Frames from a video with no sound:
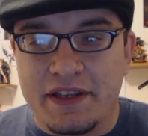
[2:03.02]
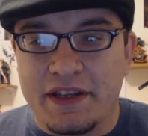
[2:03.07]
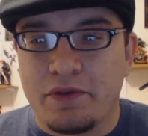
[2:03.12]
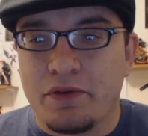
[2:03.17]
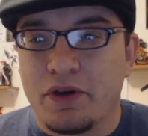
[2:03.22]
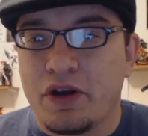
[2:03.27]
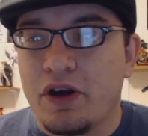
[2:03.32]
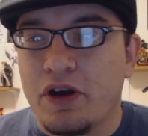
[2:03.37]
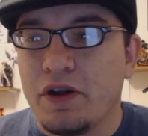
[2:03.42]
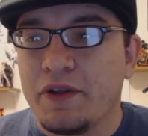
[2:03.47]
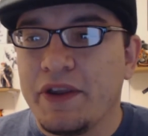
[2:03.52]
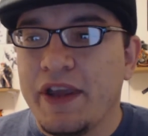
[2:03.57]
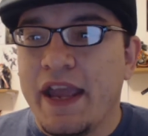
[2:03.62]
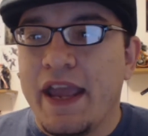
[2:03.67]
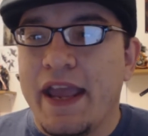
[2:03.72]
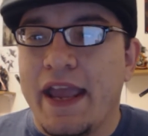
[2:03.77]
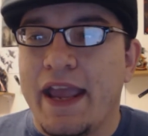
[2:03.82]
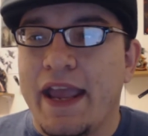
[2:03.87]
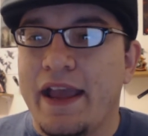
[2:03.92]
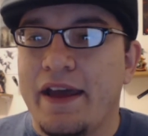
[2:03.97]
I think they were called.
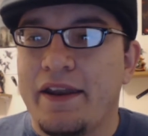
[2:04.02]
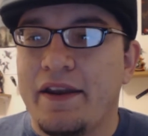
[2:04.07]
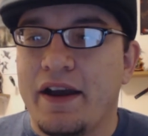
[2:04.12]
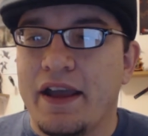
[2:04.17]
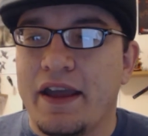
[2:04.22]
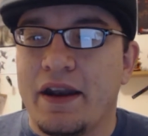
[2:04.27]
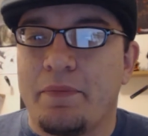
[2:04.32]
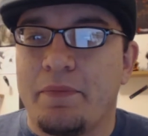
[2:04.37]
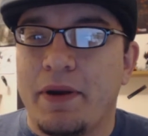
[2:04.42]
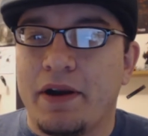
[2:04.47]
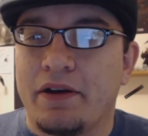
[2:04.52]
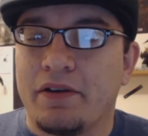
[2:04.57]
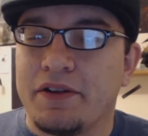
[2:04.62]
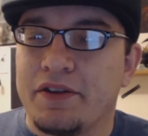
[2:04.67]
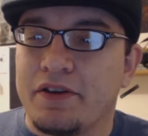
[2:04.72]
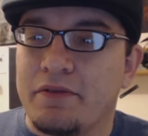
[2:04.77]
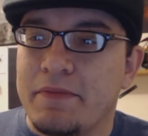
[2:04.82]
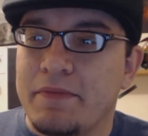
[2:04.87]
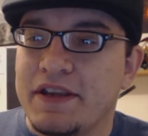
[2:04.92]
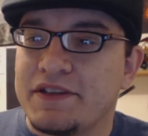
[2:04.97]
And uh, and apparently
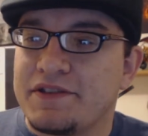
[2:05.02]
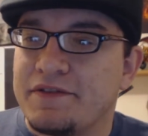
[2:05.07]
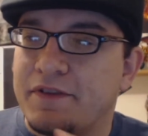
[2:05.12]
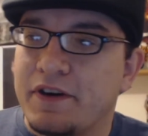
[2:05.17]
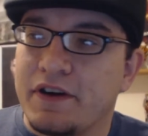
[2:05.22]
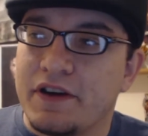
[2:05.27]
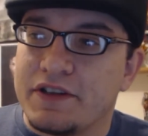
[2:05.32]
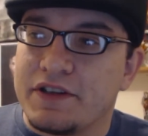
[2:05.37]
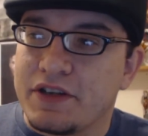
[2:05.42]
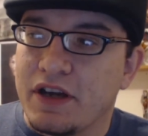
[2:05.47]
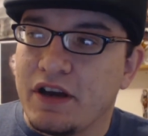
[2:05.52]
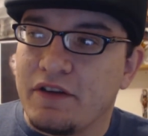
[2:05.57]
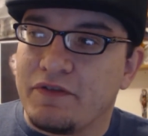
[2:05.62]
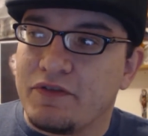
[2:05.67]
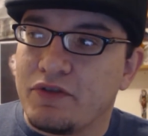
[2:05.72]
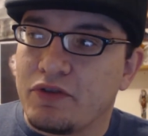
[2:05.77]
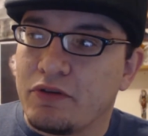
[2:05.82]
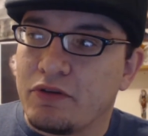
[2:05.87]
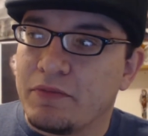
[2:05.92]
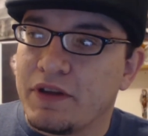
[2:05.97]
their meat's very
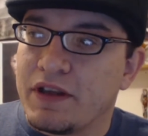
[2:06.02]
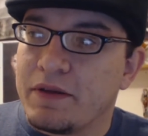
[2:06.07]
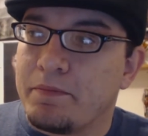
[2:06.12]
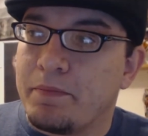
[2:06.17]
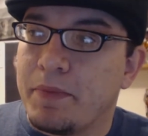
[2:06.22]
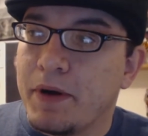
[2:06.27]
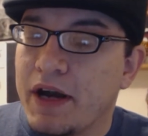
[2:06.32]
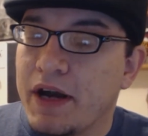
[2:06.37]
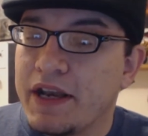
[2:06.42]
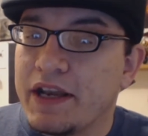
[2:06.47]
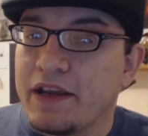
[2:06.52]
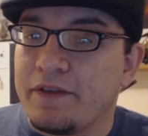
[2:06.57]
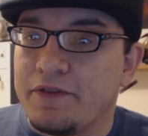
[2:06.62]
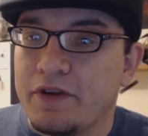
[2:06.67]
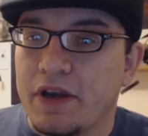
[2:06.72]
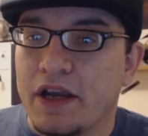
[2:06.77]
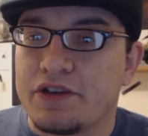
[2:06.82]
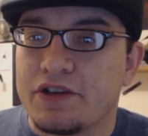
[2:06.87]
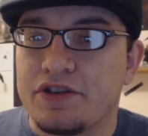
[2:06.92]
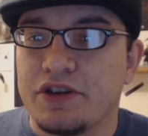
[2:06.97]
tough normally, but
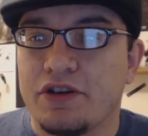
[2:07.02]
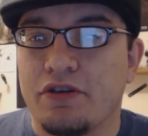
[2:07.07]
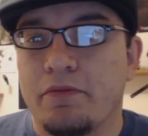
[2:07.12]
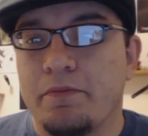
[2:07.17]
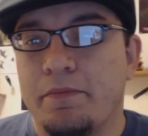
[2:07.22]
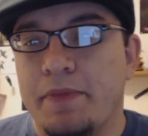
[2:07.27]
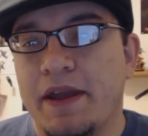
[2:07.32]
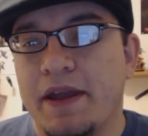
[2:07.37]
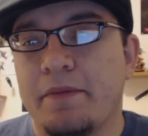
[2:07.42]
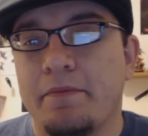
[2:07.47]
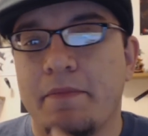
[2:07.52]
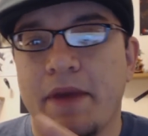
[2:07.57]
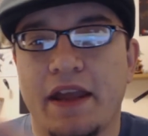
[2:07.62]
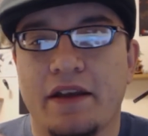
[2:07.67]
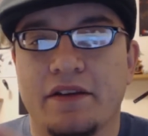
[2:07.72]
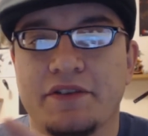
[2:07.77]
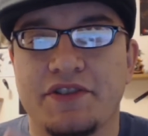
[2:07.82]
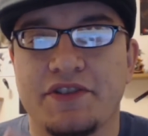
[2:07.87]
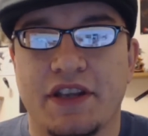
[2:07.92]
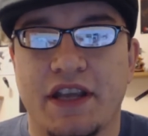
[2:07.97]
if you actually go and pit
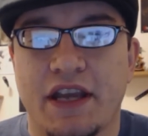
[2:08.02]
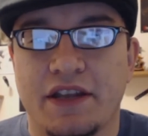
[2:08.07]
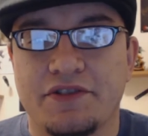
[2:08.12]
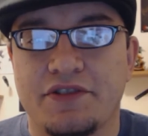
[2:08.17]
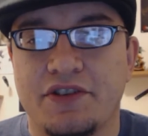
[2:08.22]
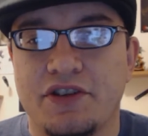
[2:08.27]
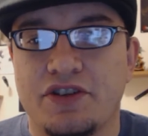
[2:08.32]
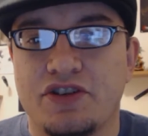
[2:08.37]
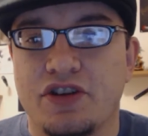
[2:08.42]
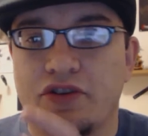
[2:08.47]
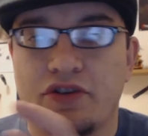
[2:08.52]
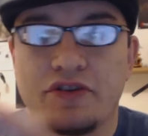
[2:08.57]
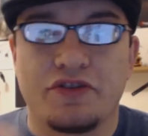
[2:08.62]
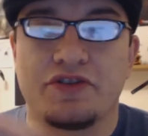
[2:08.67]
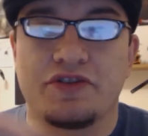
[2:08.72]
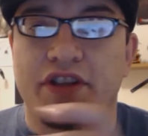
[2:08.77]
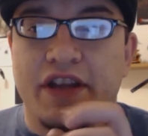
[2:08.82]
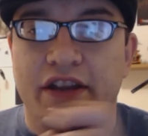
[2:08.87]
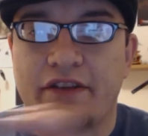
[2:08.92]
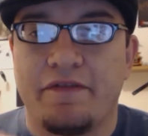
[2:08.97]
males against each other,
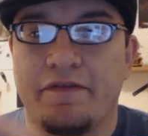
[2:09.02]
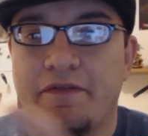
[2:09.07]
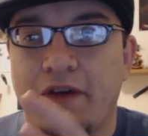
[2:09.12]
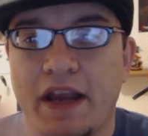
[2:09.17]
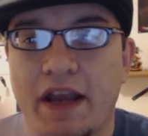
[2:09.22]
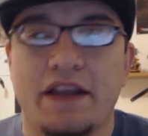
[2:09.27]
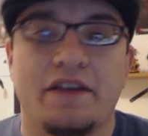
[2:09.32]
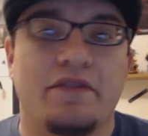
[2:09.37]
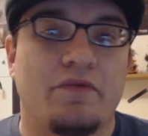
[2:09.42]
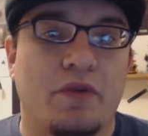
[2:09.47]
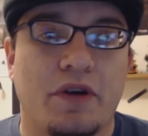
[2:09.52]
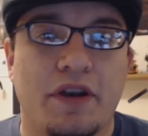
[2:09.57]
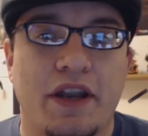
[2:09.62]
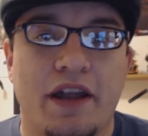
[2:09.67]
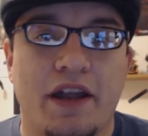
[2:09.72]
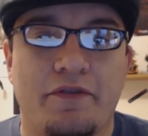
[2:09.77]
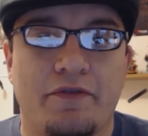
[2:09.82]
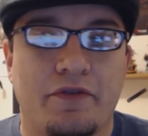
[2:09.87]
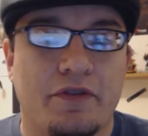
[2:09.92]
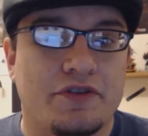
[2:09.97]
so they fight and
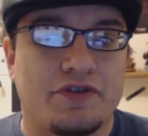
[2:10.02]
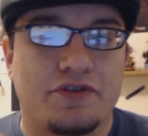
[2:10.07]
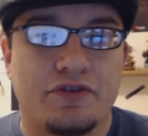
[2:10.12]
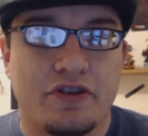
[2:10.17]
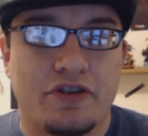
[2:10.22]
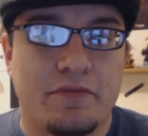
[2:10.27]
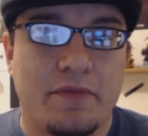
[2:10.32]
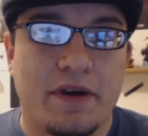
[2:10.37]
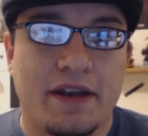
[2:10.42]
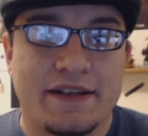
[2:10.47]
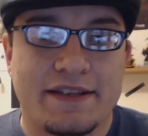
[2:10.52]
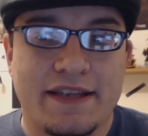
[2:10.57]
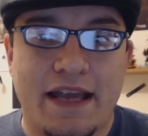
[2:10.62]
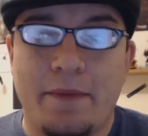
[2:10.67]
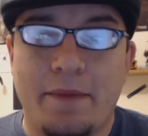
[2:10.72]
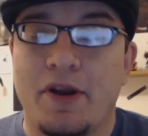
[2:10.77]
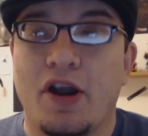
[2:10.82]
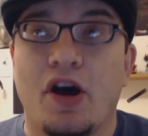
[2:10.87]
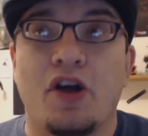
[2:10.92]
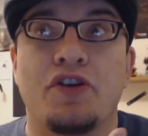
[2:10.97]
whatnot for a certain amount of
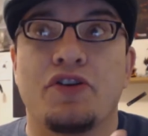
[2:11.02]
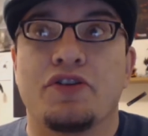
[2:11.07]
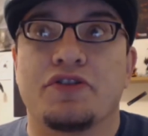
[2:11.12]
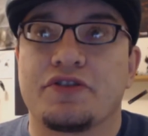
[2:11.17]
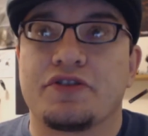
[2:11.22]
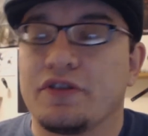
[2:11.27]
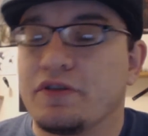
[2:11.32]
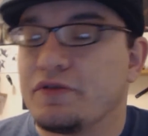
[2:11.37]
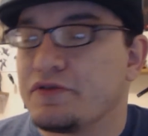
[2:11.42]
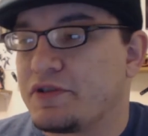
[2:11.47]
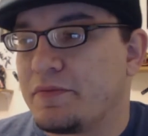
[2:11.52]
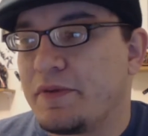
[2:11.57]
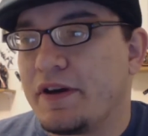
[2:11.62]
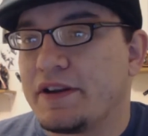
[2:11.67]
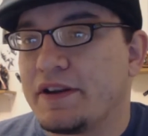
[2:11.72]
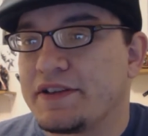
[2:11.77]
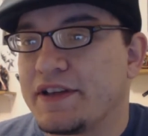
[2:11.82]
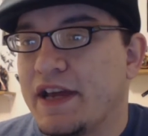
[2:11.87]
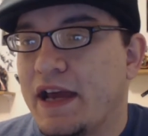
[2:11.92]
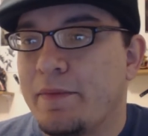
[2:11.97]
time, an undisclosed
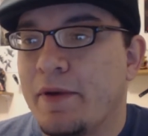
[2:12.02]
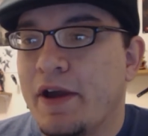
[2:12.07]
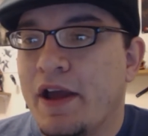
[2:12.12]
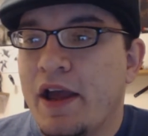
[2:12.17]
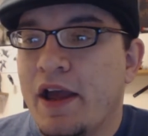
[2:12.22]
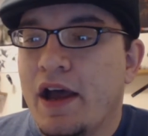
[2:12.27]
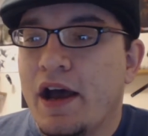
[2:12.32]
amount of time,